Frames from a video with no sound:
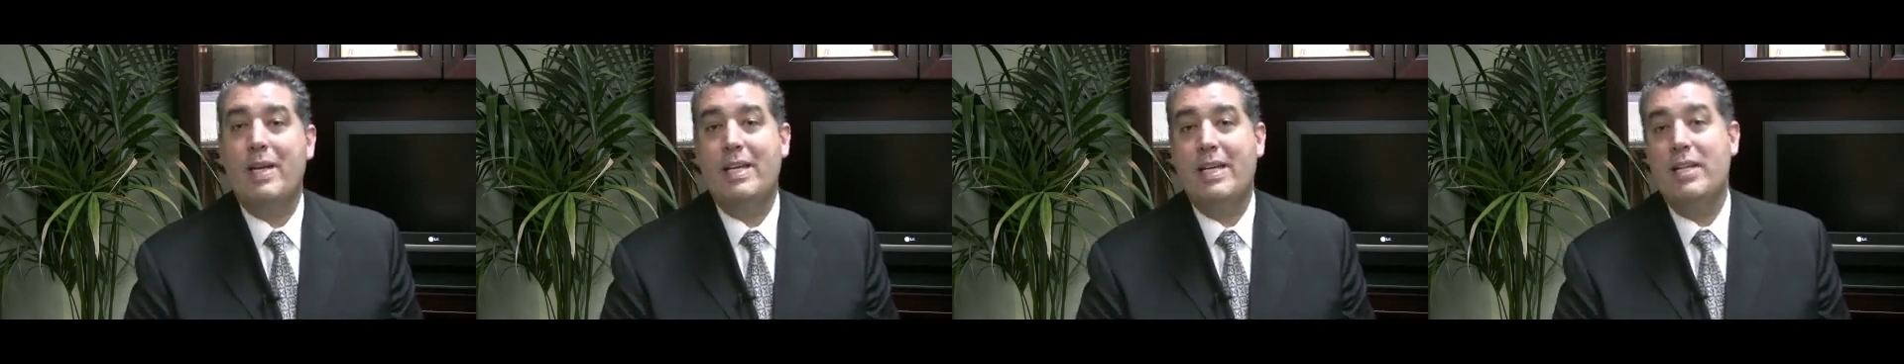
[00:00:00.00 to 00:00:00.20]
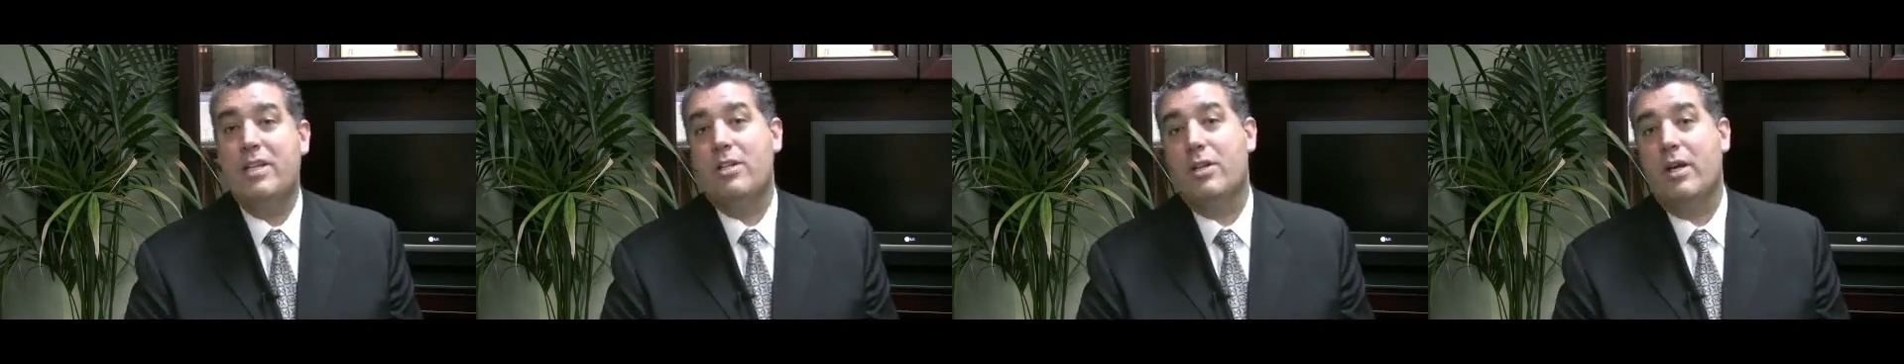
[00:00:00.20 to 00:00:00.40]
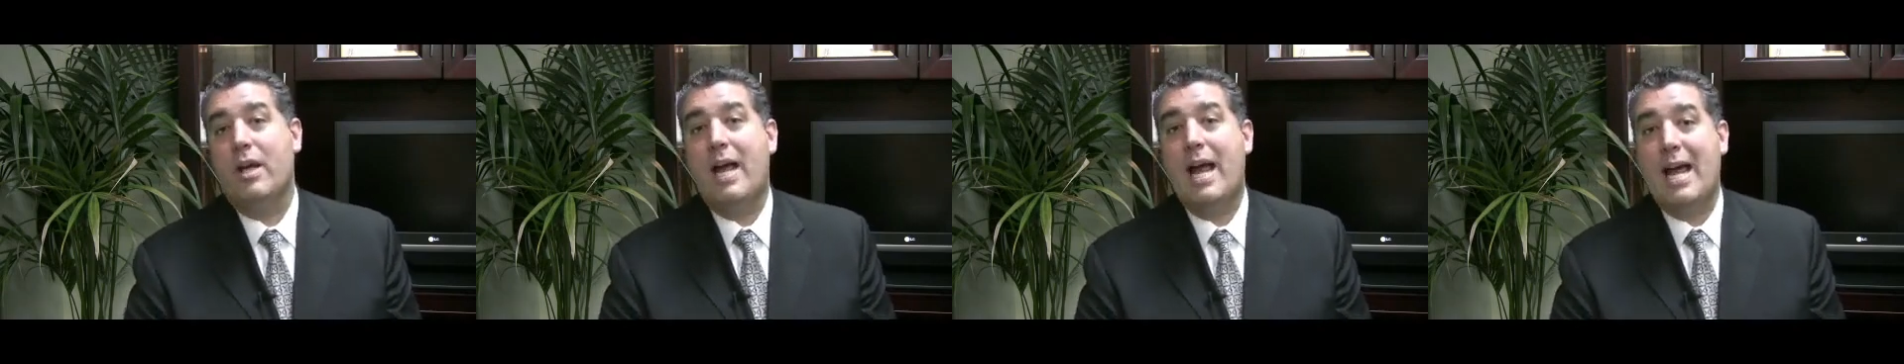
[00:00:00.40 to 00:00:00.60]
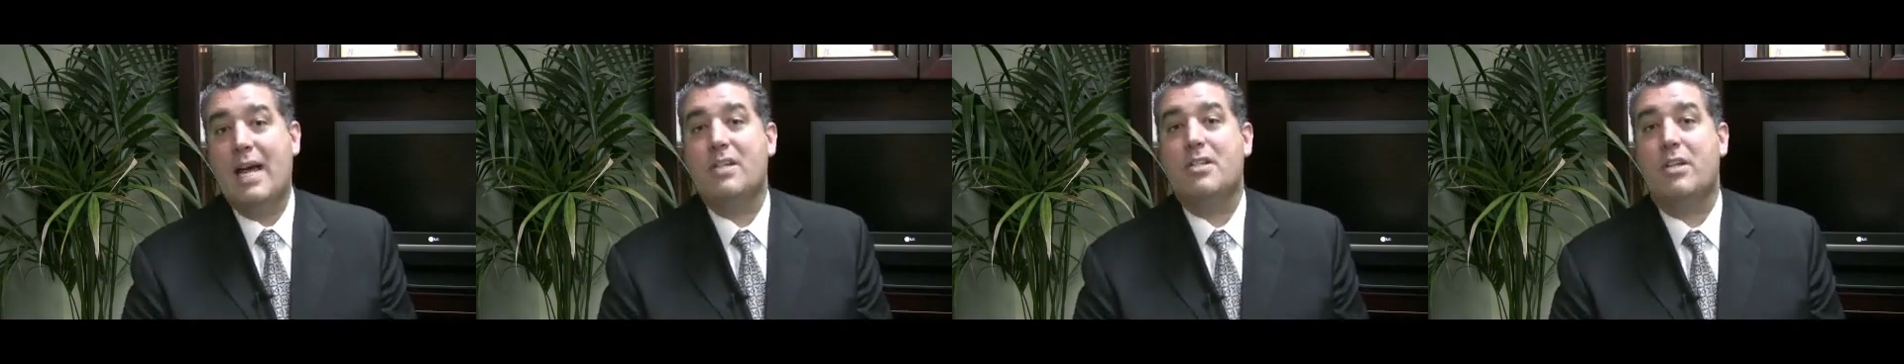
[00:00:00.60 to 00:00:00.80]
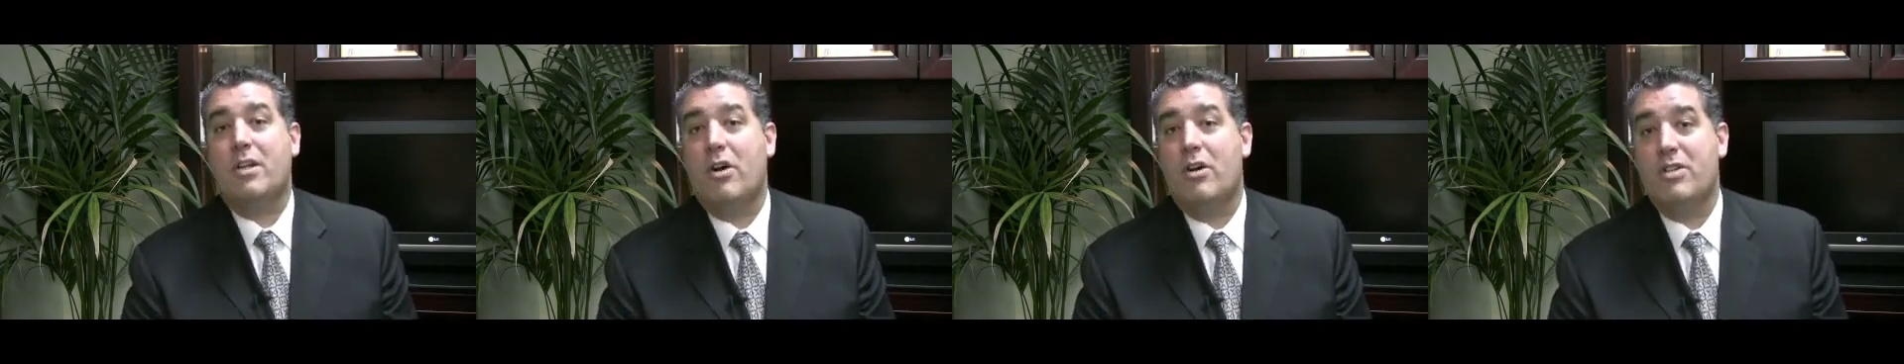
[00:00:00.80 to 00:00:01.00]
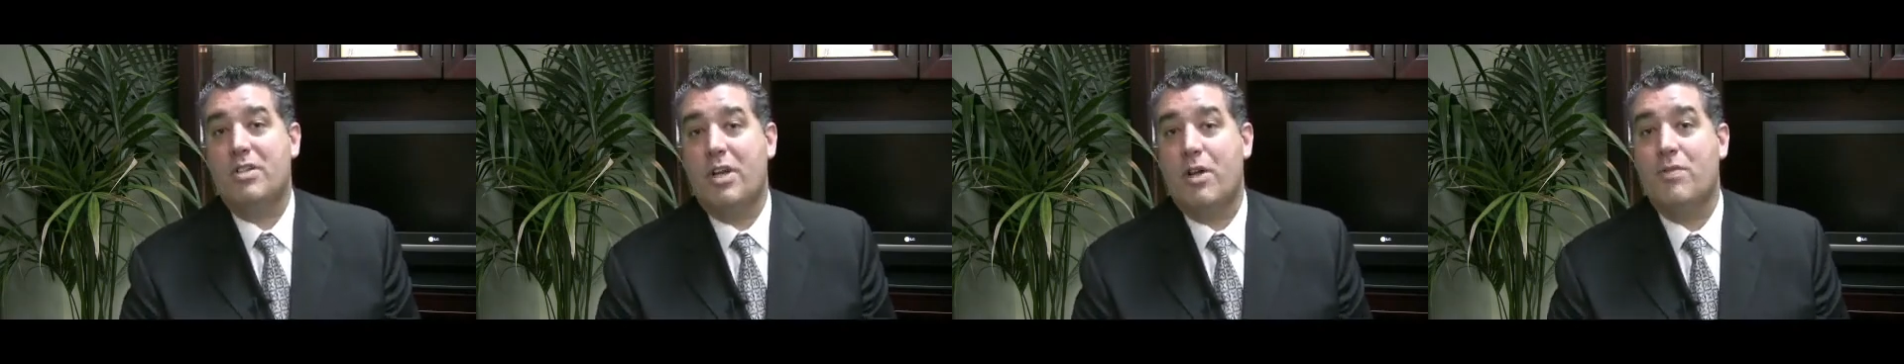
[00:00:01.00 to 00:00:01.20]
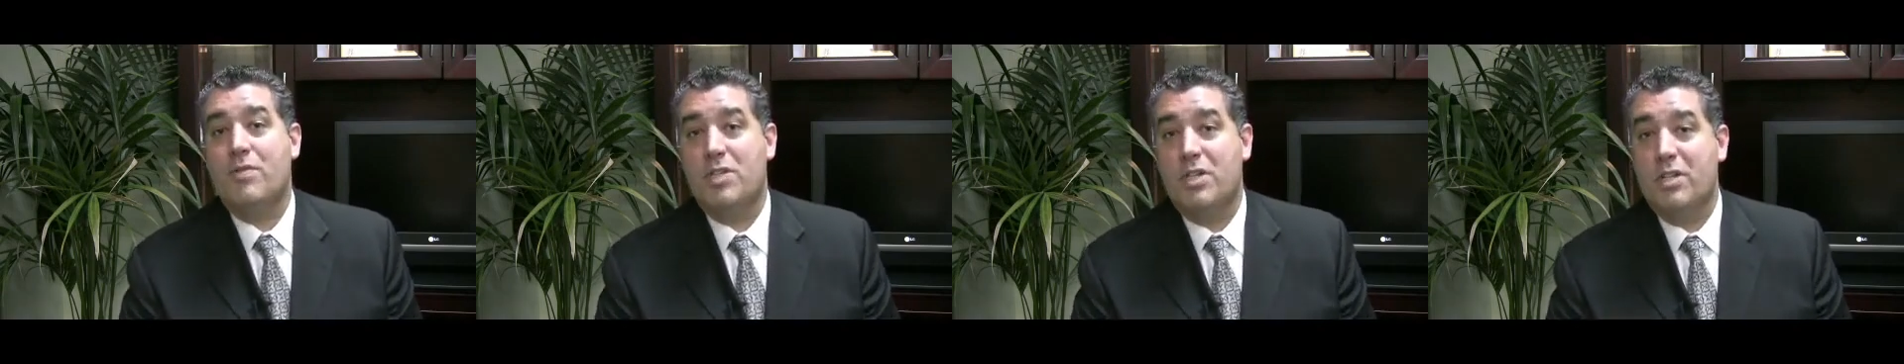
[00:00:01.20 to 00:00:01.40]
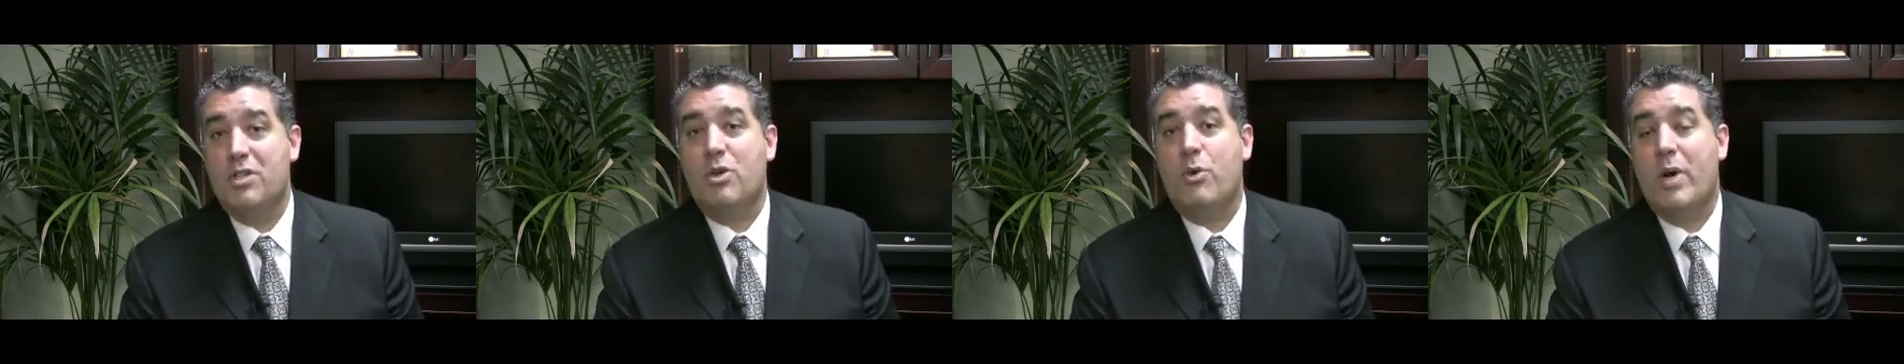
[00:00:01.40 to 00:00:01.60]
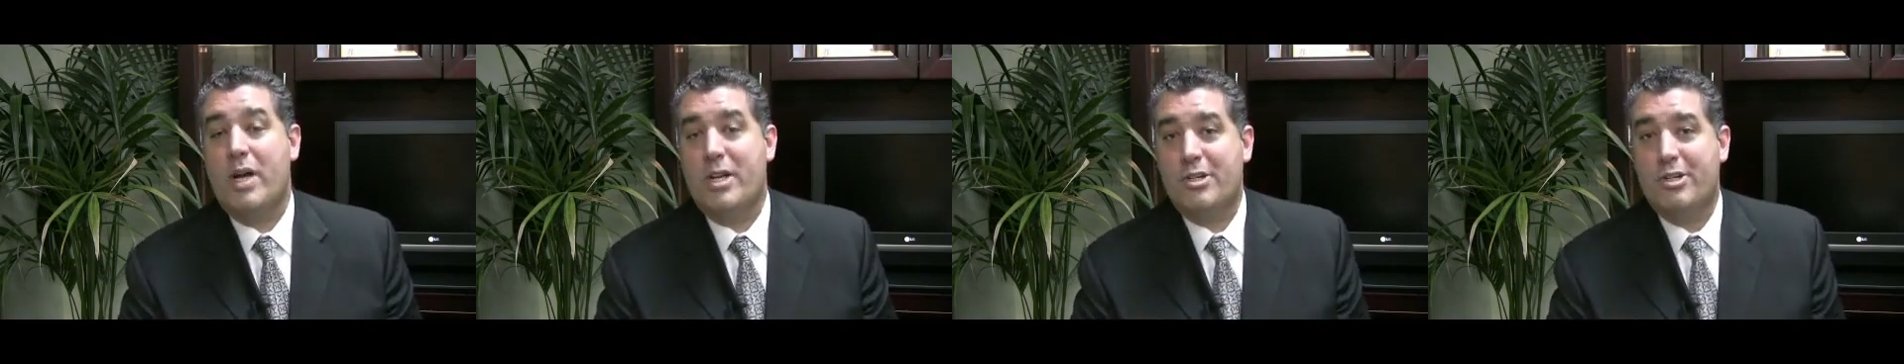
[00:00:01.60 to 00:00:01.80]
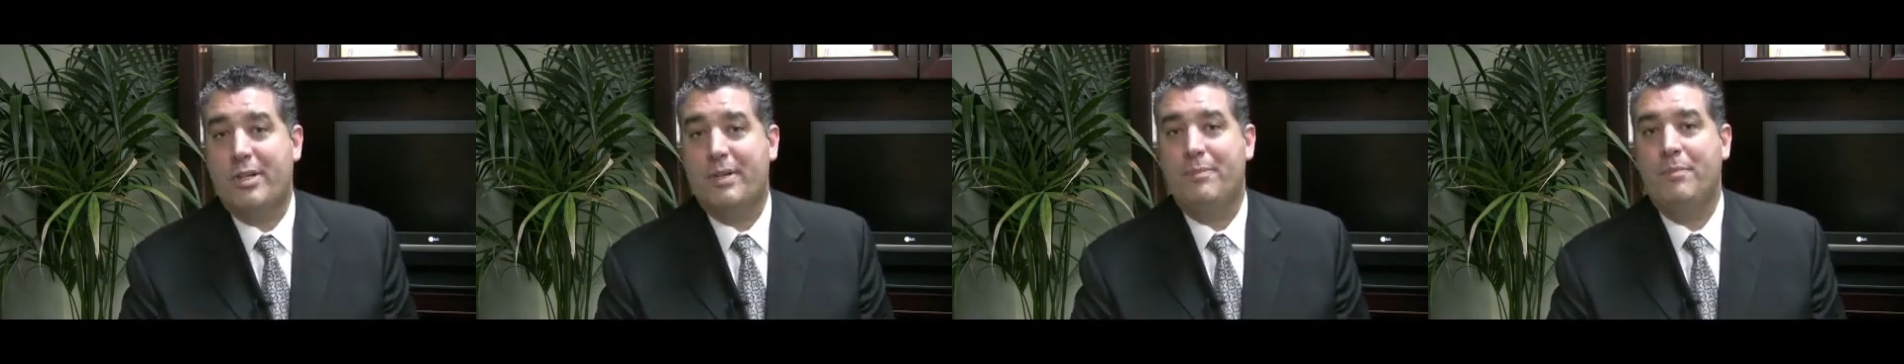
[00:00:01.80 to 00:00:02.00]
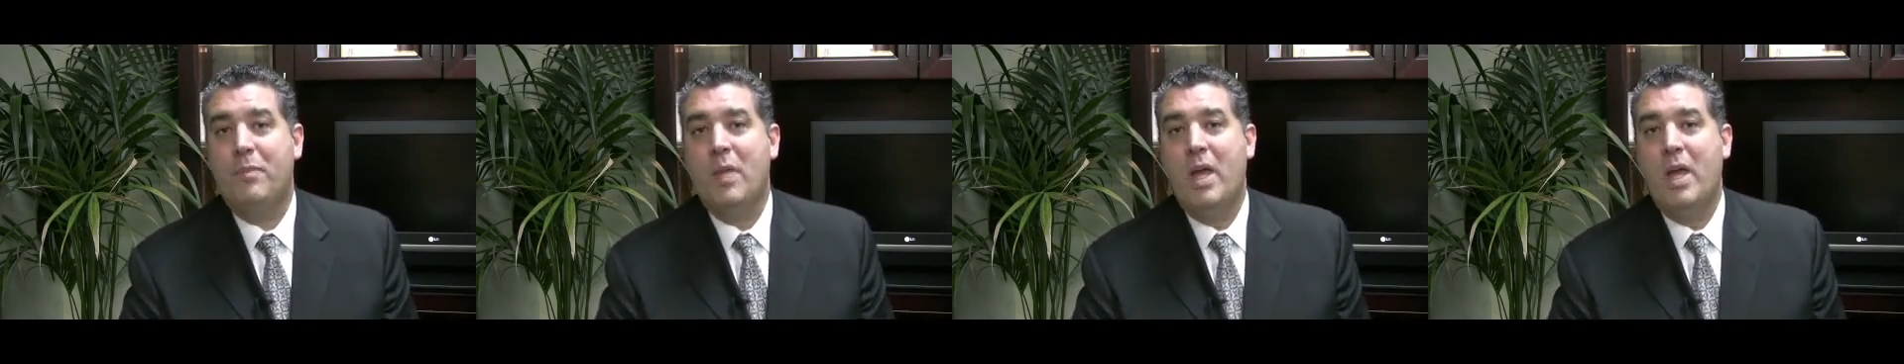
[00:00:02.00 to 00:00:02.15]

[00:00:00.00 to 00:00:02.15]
need to ask ourselves this question.